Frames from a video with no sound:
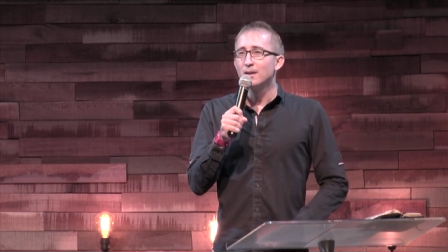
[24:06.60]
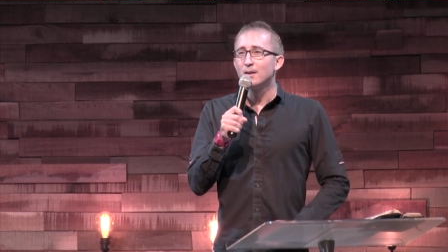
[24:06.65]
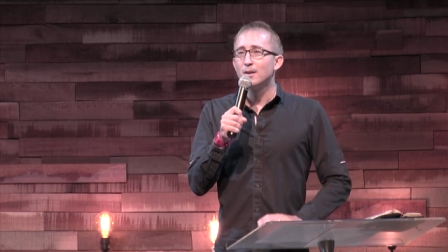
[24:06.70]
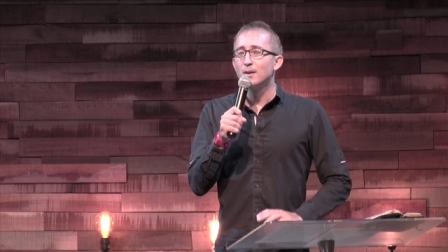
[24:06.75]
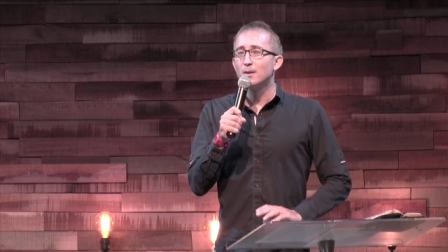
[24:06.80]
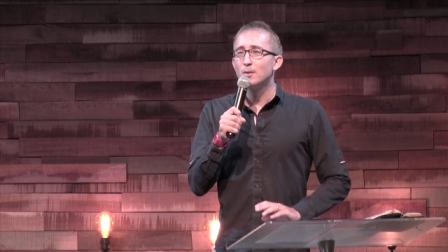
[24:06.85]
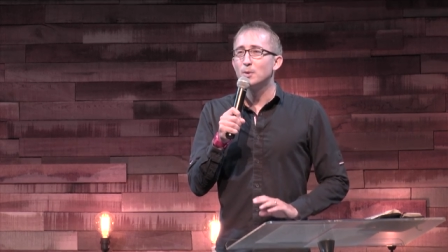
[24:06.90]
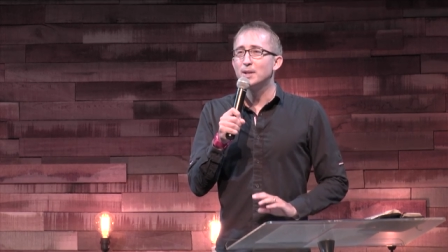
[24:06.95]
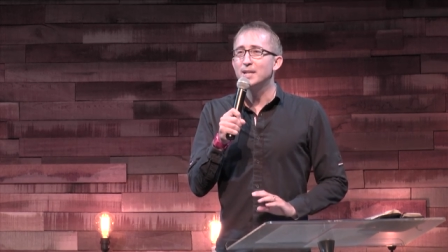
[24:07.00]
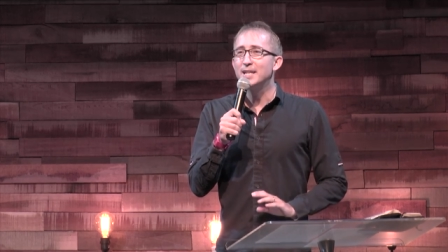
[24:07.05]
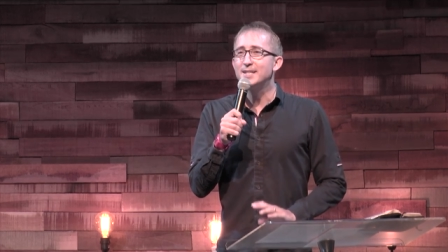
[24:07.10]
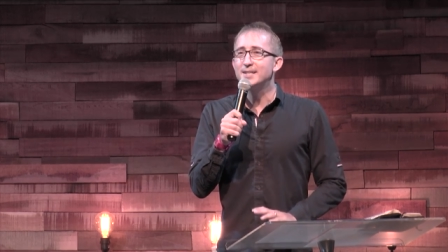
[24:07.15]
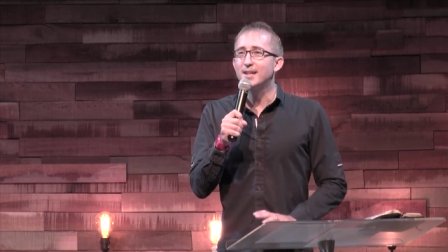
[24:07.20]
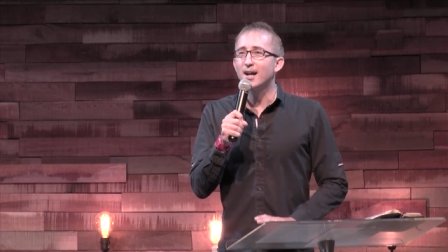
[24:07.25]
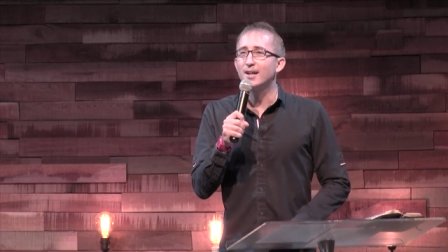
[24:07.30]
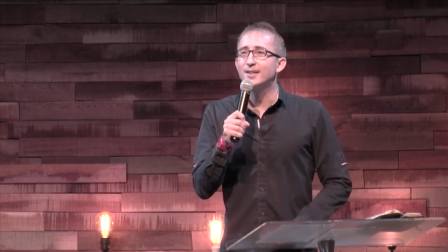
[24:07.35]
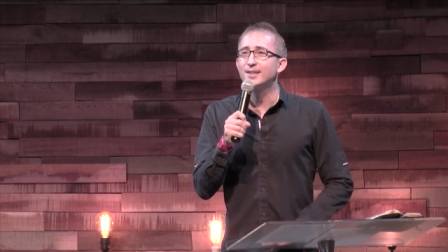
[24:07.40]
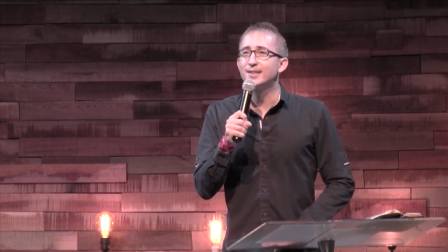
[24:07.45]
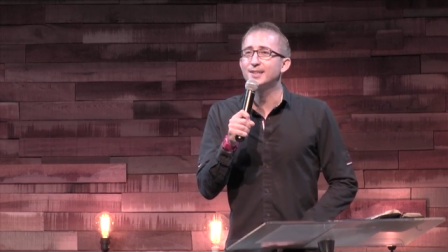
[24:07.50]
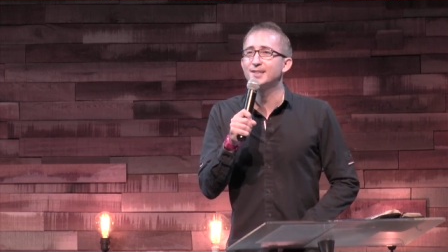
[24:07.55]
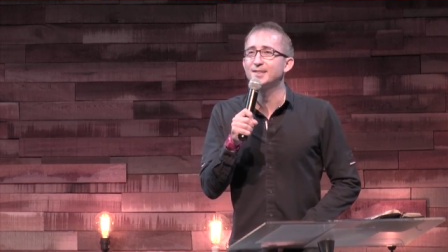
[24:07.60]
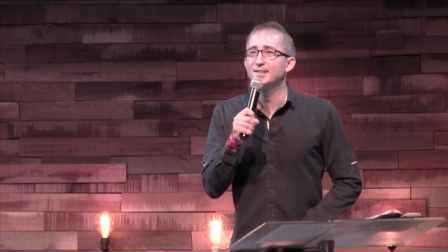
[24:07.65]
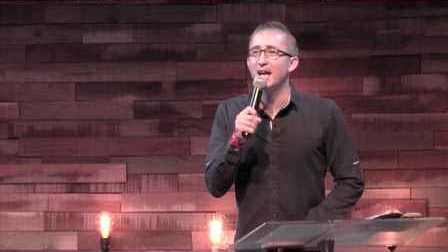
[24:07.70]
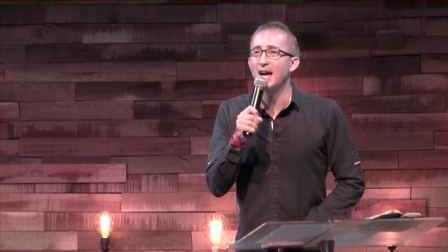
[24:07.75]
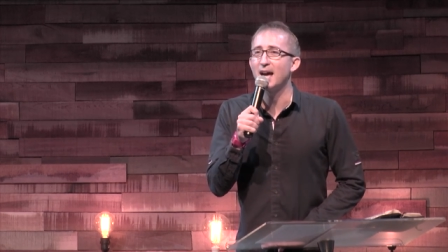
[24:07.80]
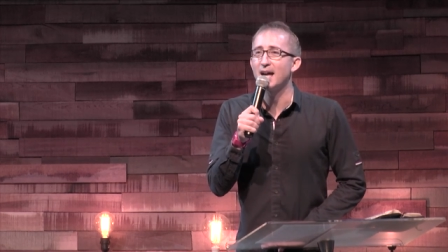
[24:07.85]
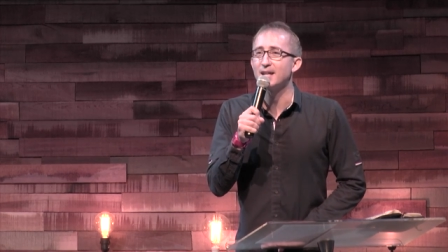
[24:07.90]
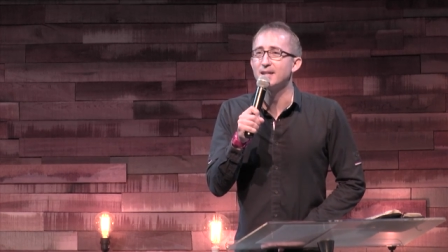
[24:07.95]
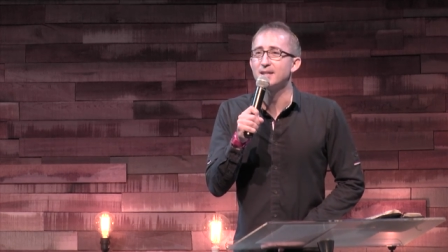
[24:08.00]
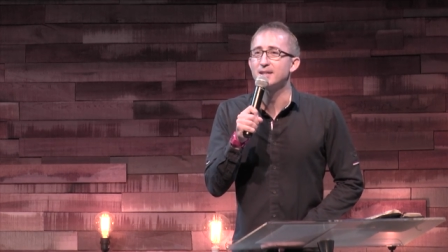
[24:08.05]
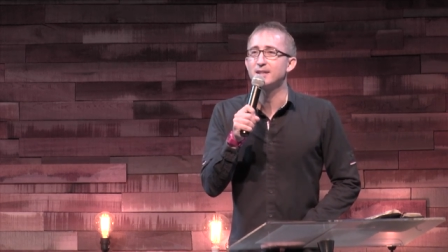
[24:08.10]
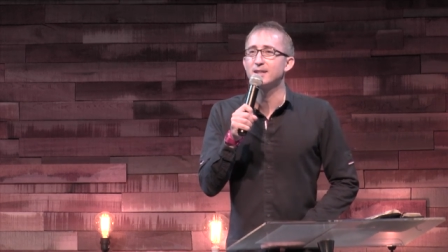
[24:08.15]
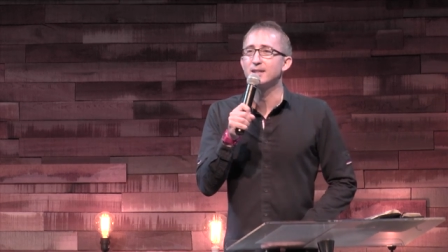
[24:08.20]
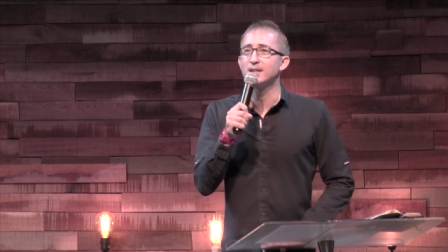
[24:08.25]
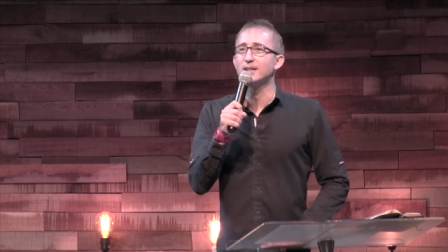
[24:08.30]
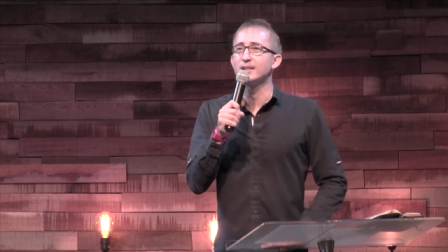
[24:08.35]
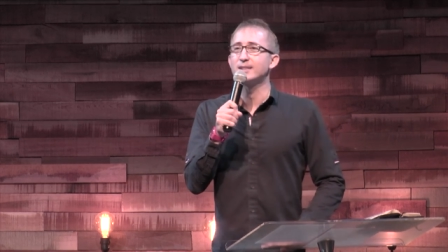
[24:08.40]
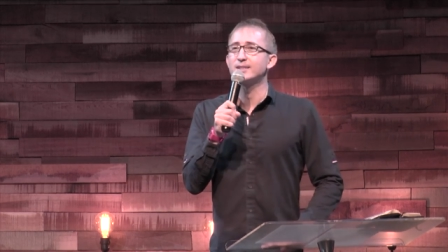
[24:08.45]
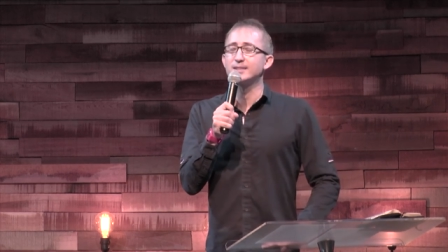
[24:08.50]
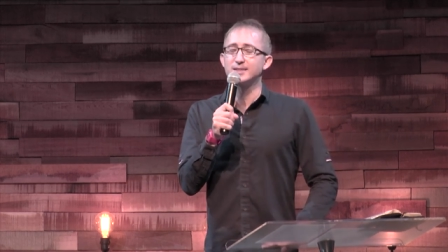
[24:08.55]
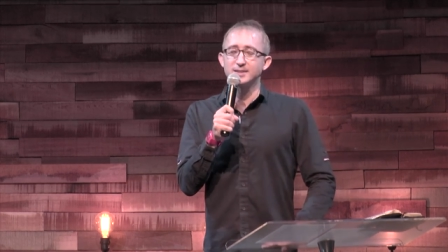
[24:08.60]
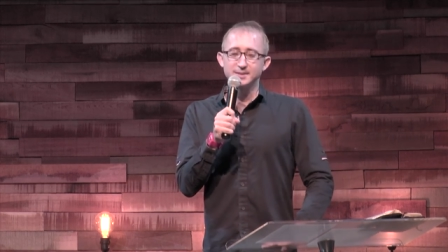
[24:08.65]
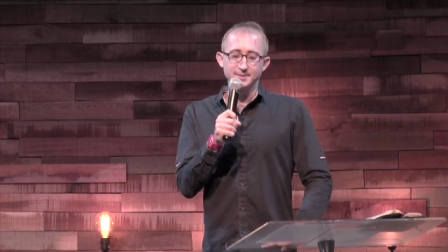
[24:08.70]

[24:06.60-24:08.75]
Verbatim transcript: We need to understand that